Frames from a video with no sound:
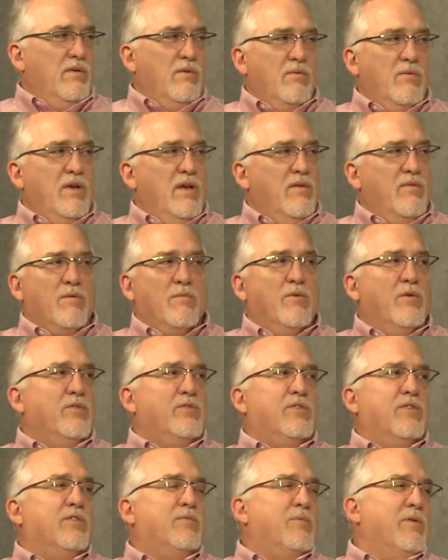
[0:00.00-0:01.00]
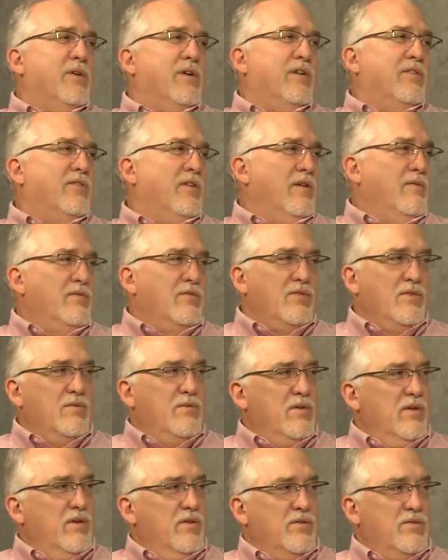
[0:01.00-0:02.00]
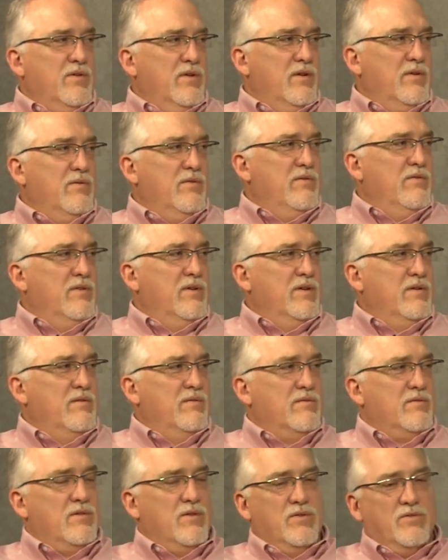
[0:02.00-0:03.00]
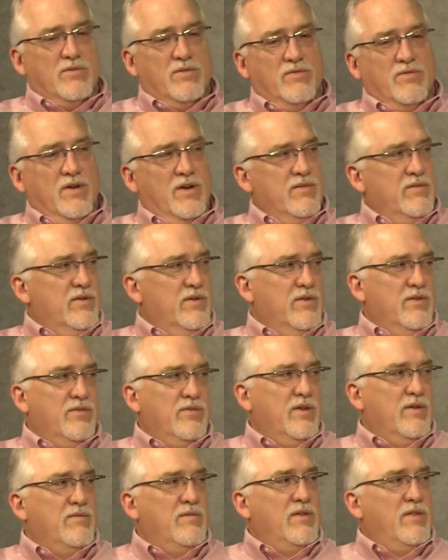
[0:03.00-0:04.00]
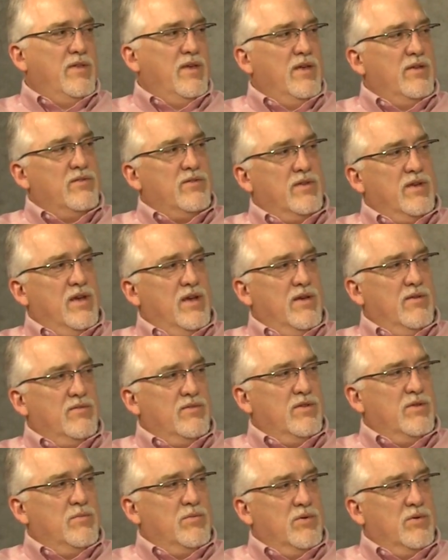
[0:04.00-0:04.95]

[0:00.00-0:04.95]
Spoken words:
We have the most experience, obviously, with HealthTrack. We've had close to 570,000 calves in the